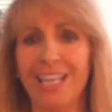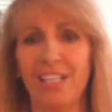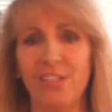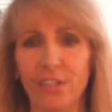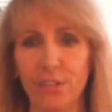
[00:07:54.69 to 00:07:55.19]

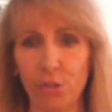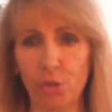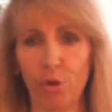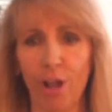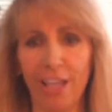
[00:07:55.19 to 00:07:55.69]
he's in a
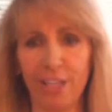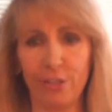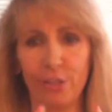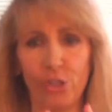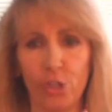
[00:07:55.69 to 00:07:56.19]
trine
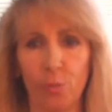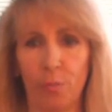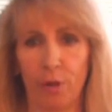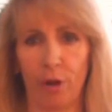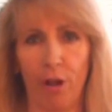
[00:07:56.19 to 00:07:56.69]
to
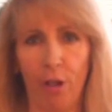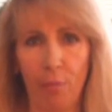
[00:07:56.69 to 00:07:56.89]
Jupiter,